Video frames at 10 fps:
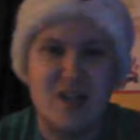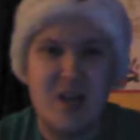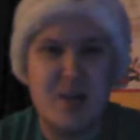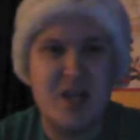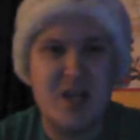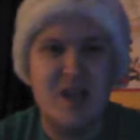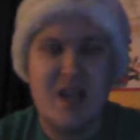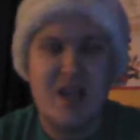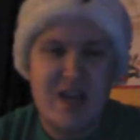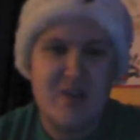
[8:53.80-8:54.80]
I mean,
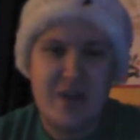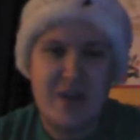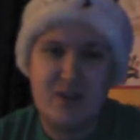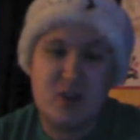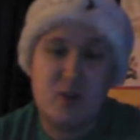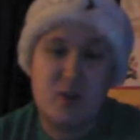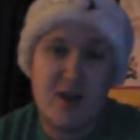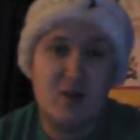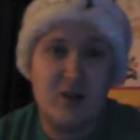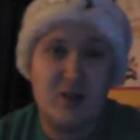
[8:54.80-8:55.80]
even after the
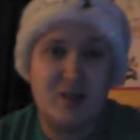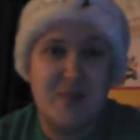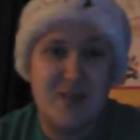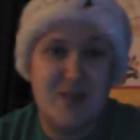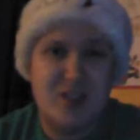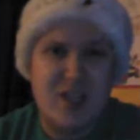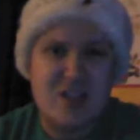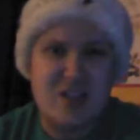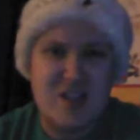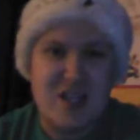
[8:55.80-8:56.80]
trailer looked a bit
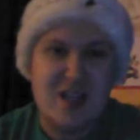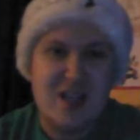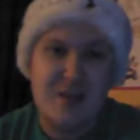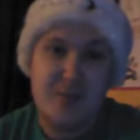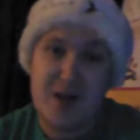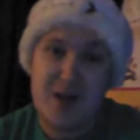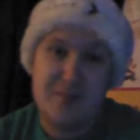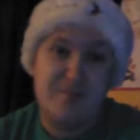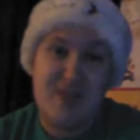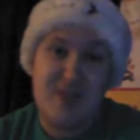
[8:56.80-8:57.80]
cheesy, but
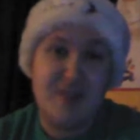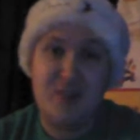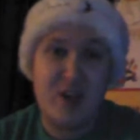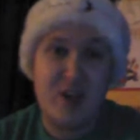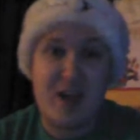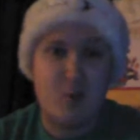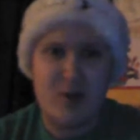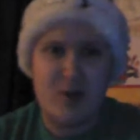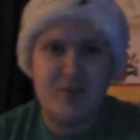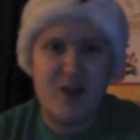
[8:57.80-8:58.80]
thankfully I
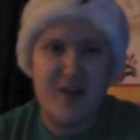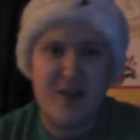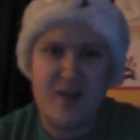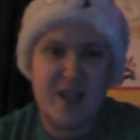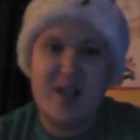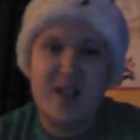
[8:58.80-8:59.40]
worried for nothing.